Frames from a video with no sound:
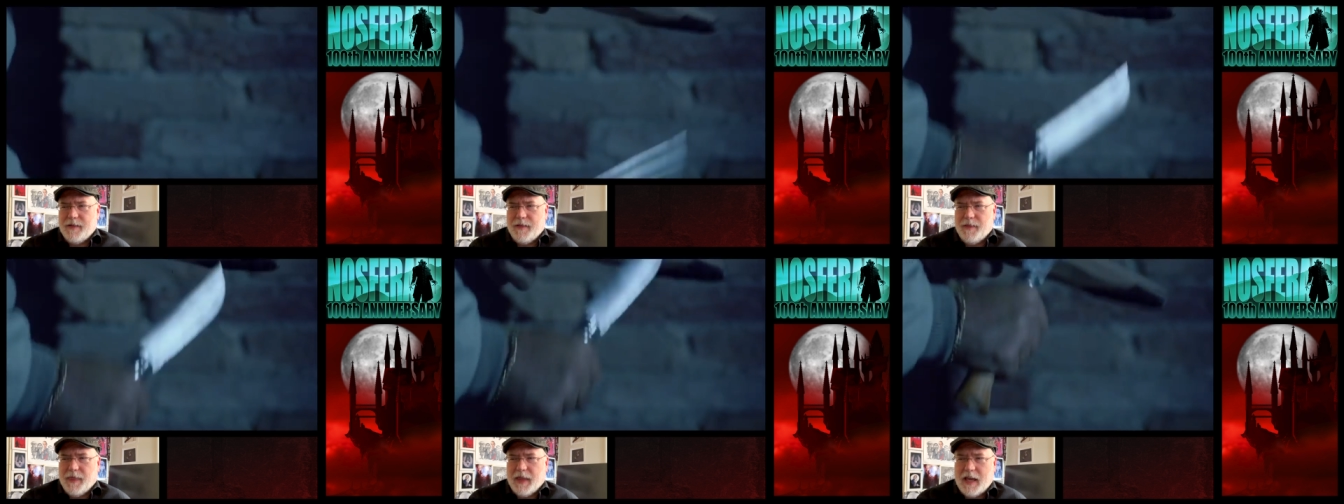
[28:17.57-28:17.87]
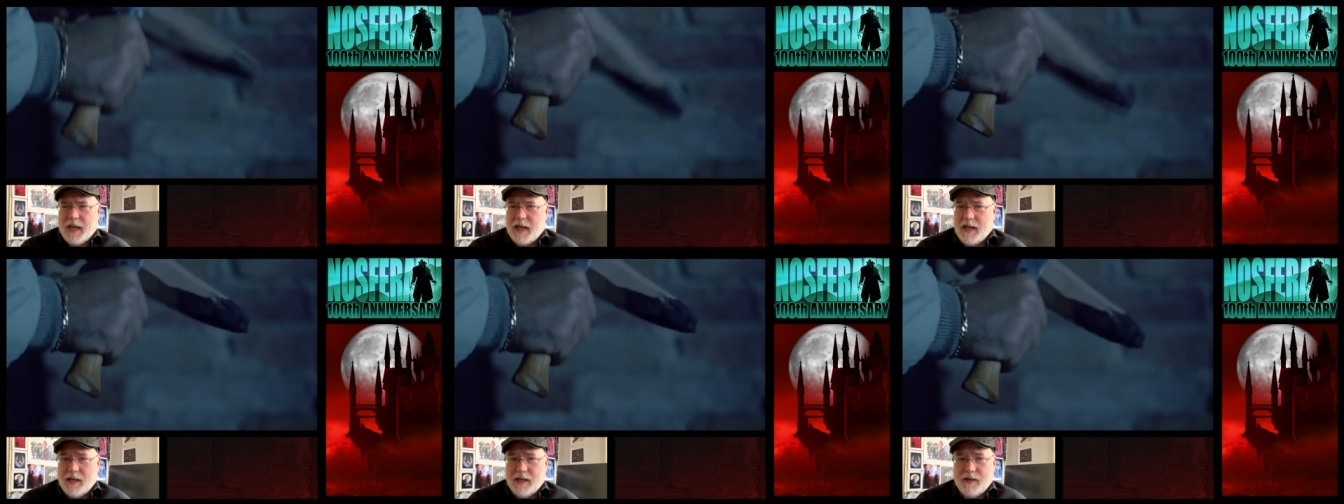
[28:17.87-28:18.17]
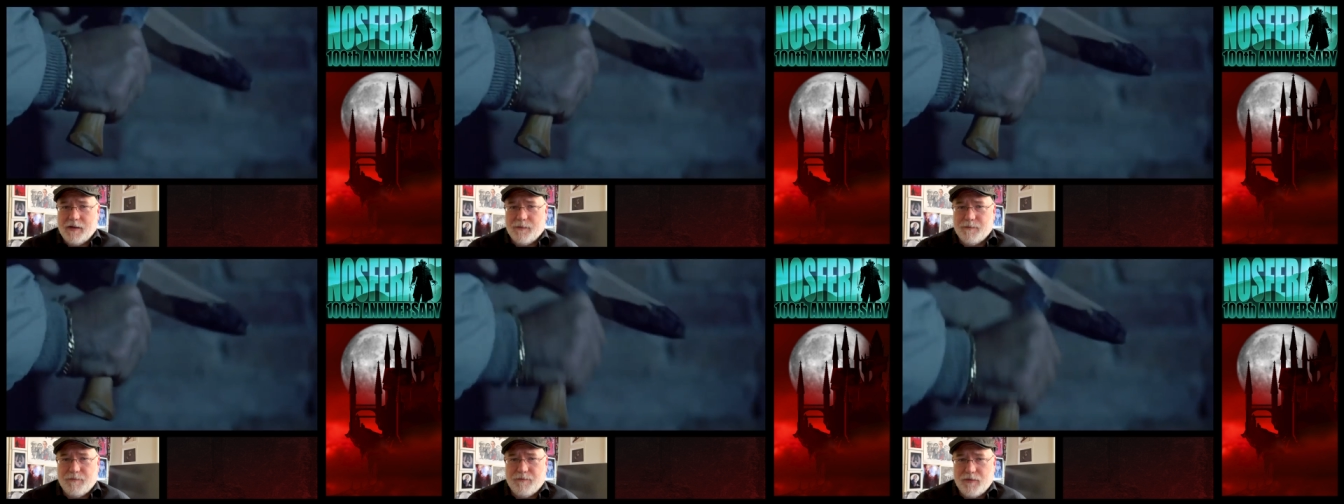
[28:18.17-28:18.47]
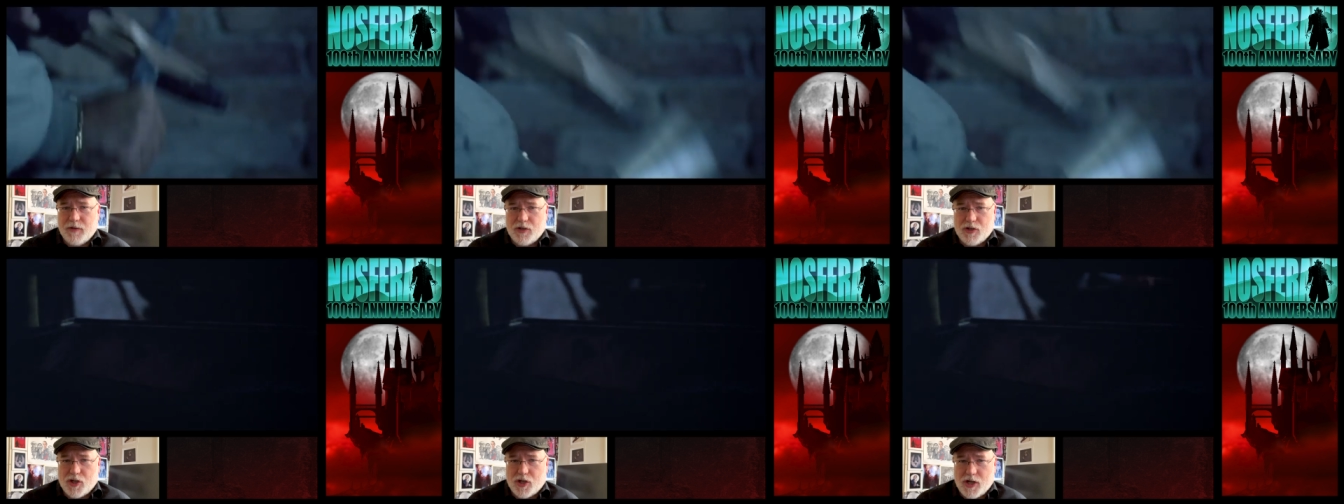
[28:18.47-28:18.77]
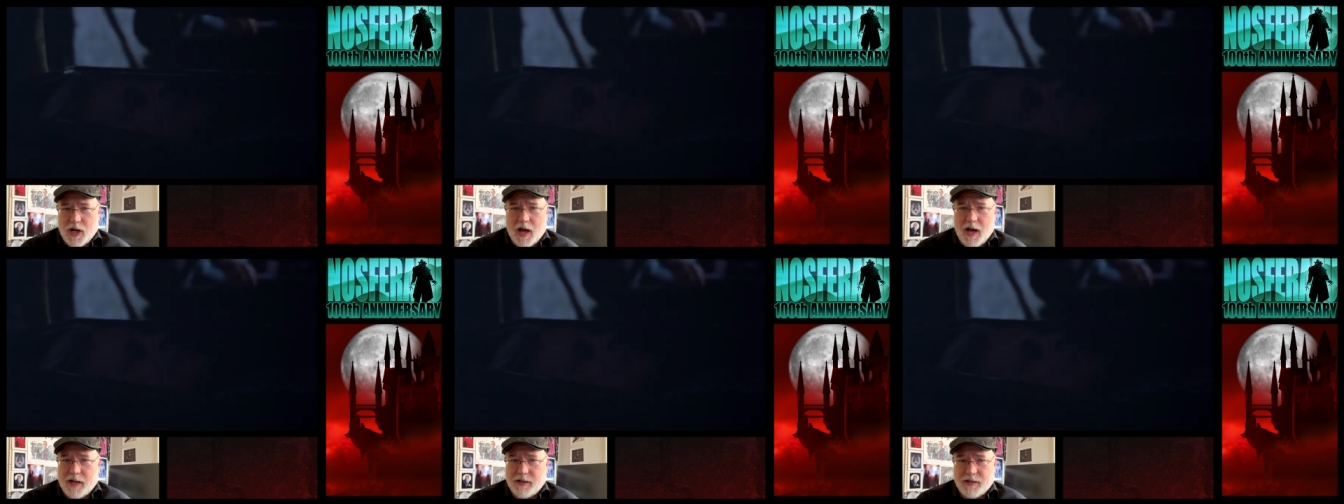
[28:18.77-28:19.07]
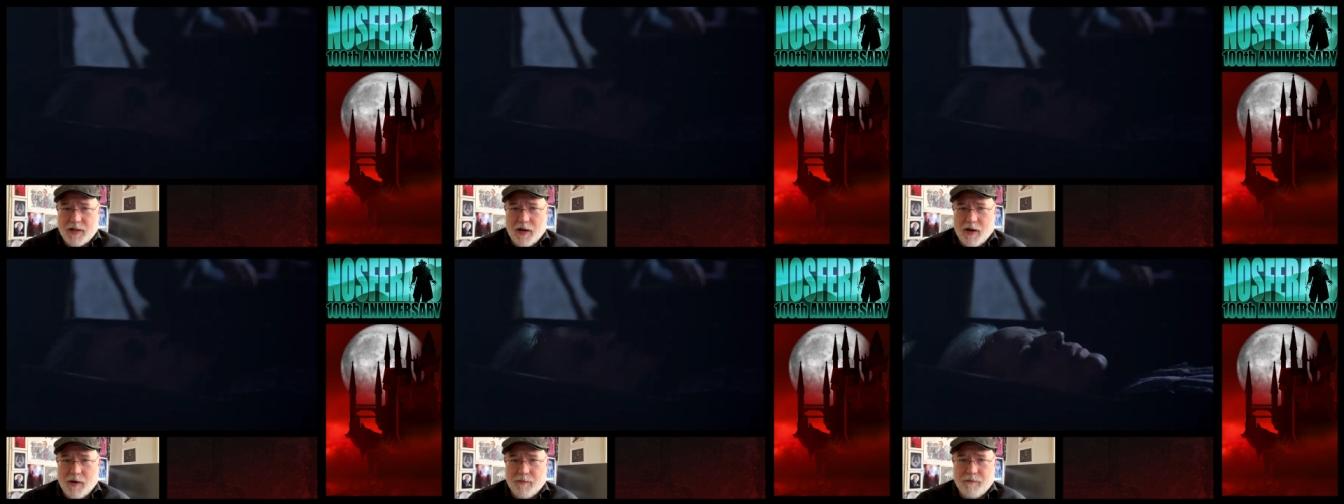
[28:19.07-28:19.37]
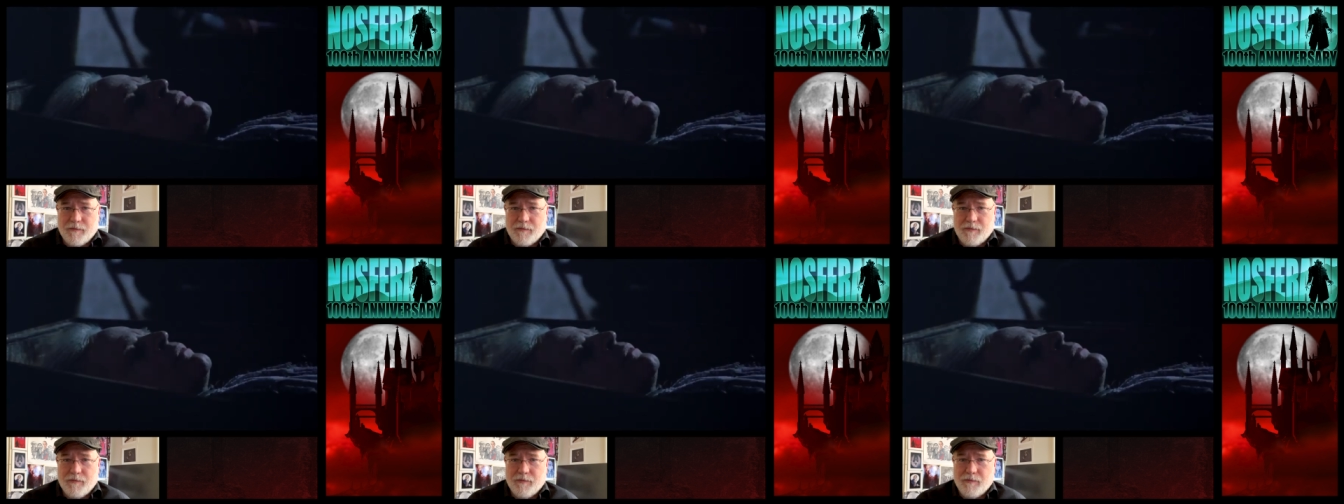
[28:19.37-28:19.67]
he shot a
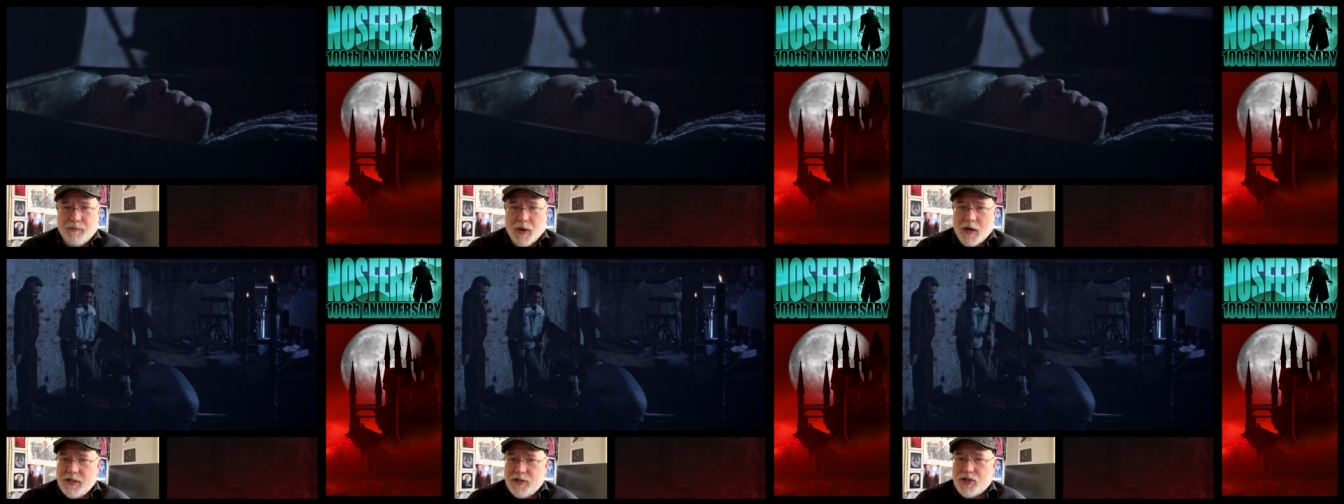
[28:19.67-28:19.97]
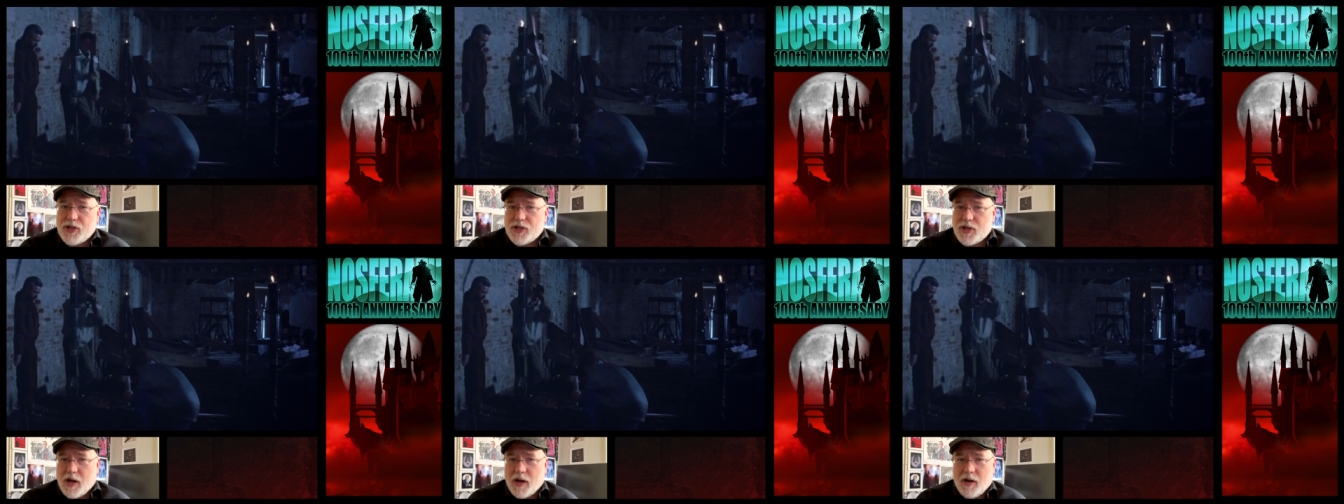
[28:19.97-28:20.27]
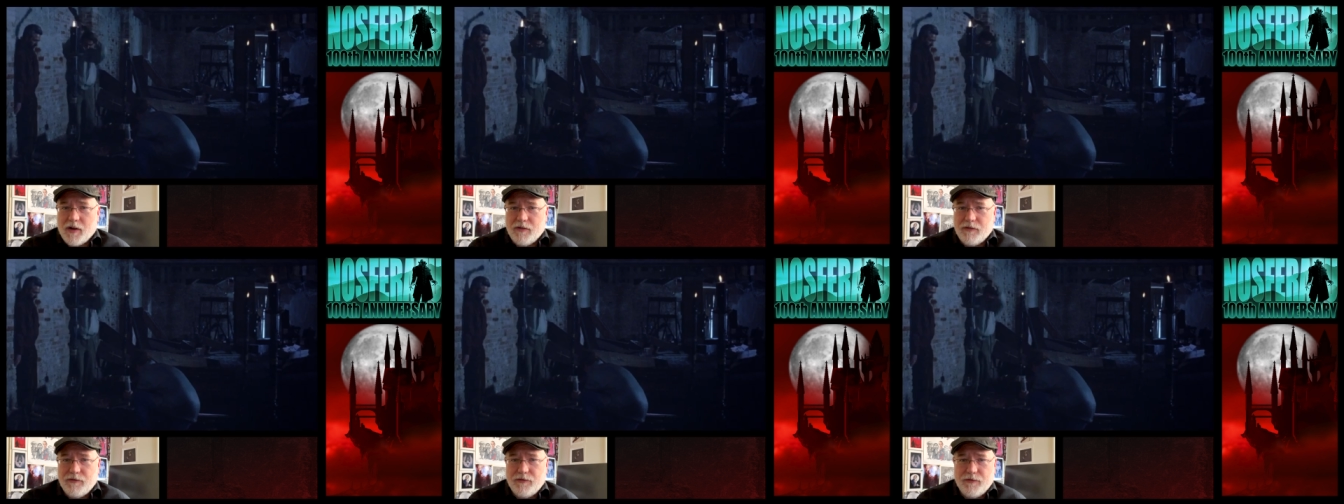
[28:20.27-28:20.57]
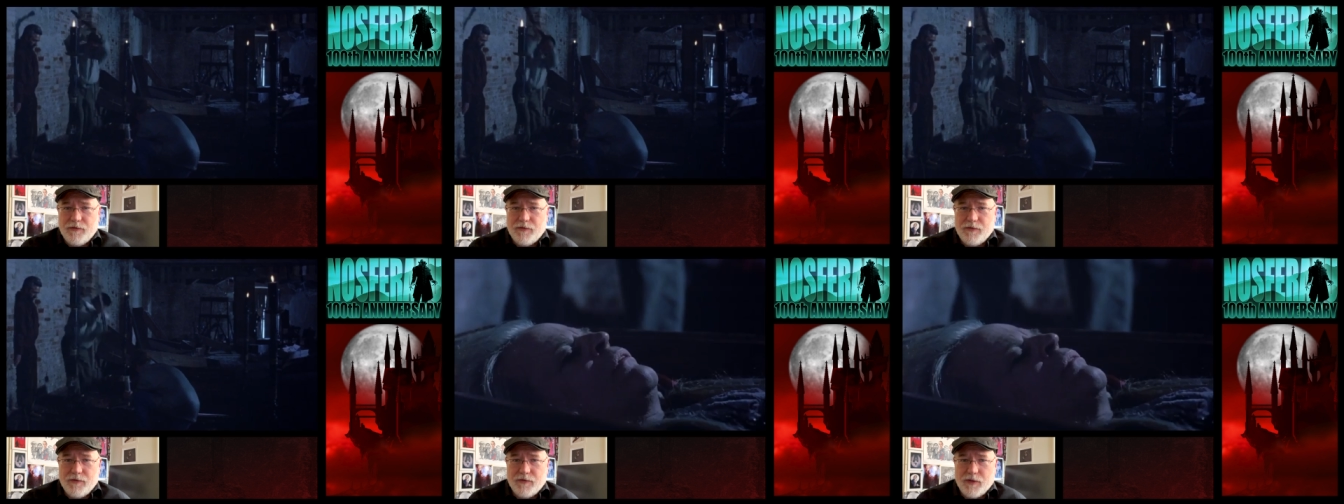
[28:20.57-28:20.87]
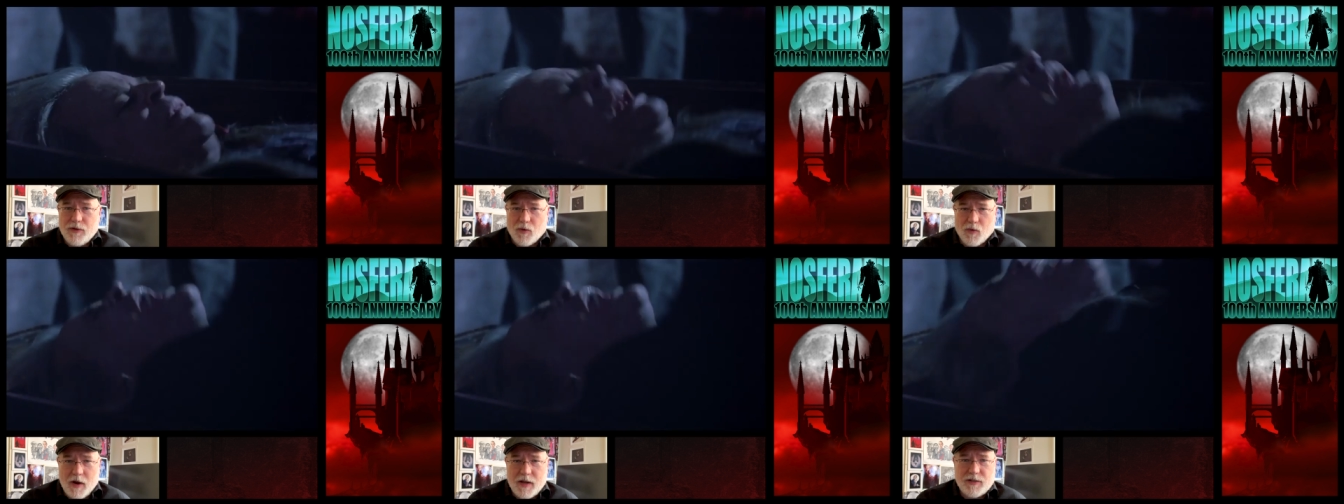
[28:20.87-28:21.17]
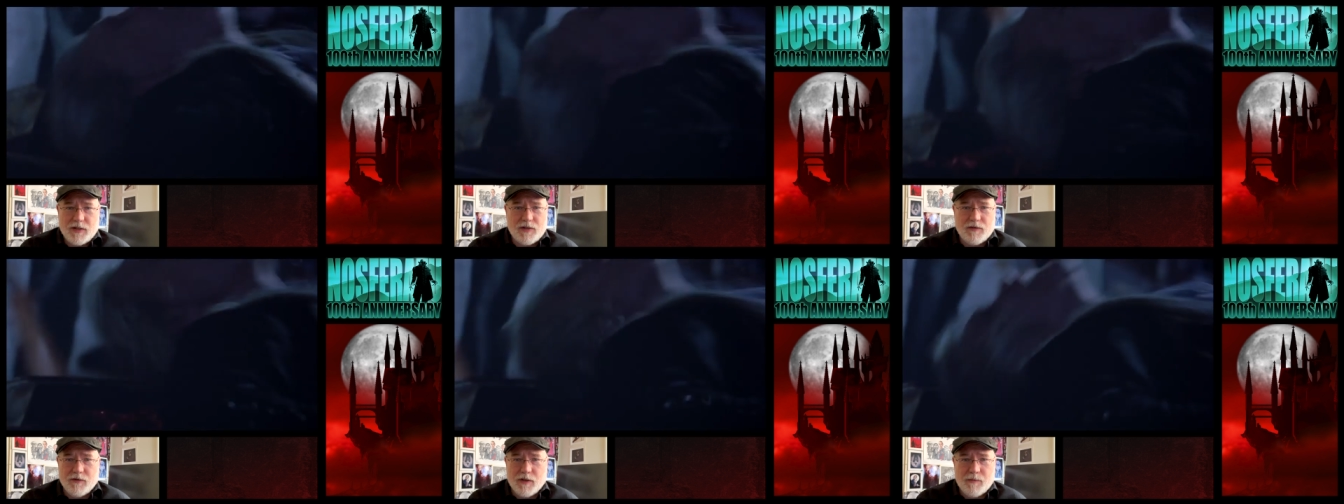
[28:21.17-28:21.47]
bunch of the rest of the